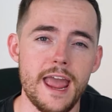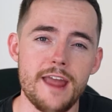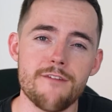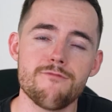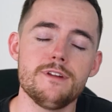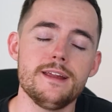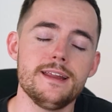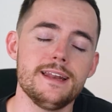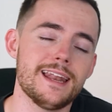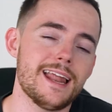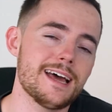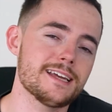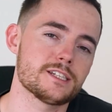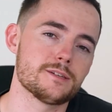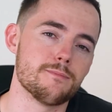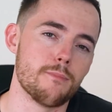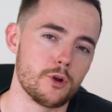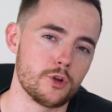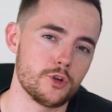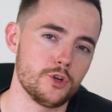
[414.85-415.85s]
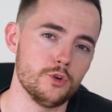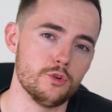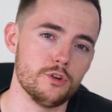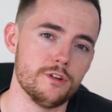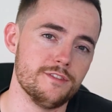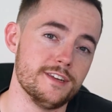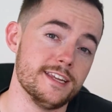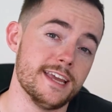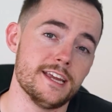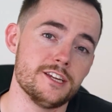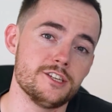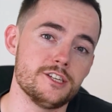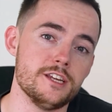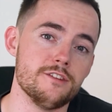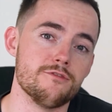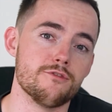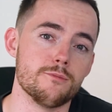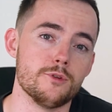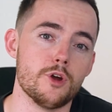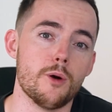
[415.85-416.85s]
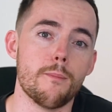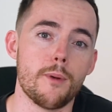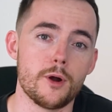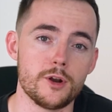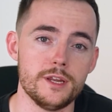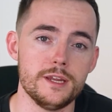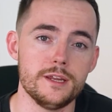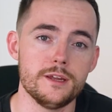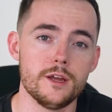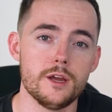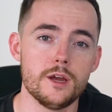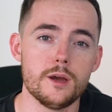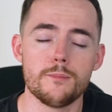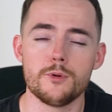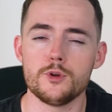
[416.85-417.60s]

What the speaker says: every last molecule of DHT from your body,